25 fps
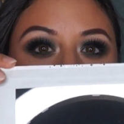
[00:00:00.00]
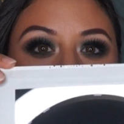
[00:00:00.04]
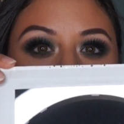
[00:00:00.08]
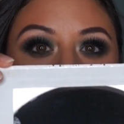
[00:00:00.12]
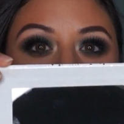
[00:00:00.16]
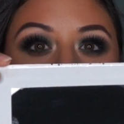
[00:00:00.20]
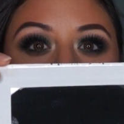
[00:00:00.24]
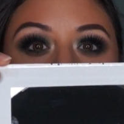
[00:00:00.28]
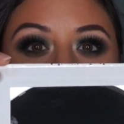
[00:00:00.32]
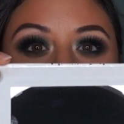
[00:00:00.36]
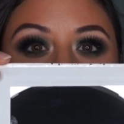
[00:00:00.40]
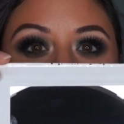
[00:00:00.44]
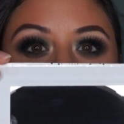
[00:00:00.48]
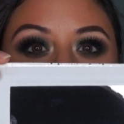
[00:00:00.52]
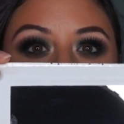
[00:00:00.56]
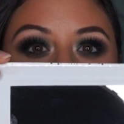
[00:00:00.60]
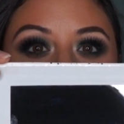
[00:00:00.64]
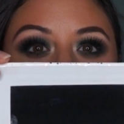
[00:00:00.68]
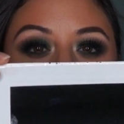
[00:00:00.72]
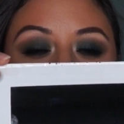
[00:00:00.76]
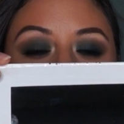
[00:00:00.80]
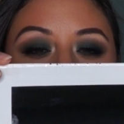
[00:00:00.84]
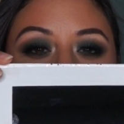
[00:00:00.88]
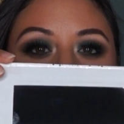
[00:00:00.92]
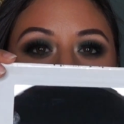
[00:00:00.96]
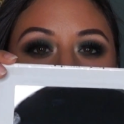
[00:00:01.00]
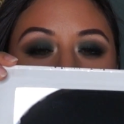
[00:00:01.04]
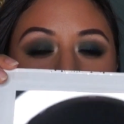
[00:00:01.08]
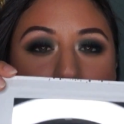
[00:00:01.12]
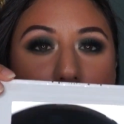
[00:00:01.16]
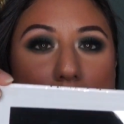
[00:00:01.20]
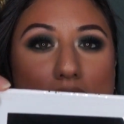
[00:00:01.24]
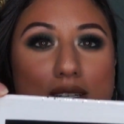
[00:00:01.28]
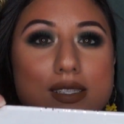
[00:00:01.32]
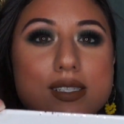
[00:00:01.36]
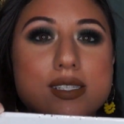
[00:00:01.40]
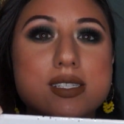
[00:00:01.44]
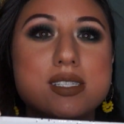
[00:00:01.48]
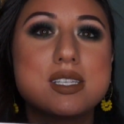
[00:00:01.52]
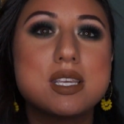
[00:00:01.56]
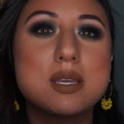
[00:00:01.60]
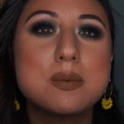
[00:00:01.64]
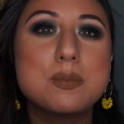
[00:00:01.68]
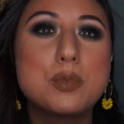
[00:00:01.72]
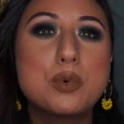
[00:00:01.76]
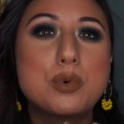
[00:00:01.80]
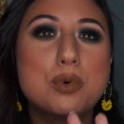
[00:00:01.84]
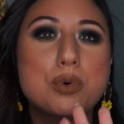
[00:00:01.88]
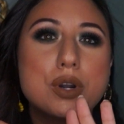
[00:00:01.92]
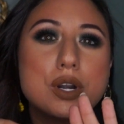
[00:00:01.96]
video. It is the
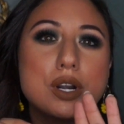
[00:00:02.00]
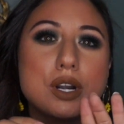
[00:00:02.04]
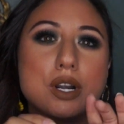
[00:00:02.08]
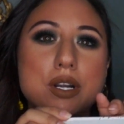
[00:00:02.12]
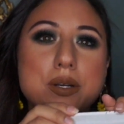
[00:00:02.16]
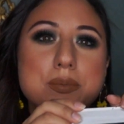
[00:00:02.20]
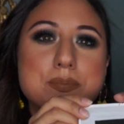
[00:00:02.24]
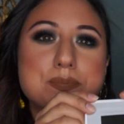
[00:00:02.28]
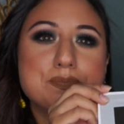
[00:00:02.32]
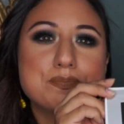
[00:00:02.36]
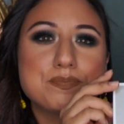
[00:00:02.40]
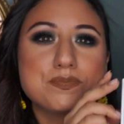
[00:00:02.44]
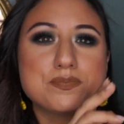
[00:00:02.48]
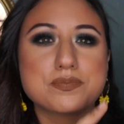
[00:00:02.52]
more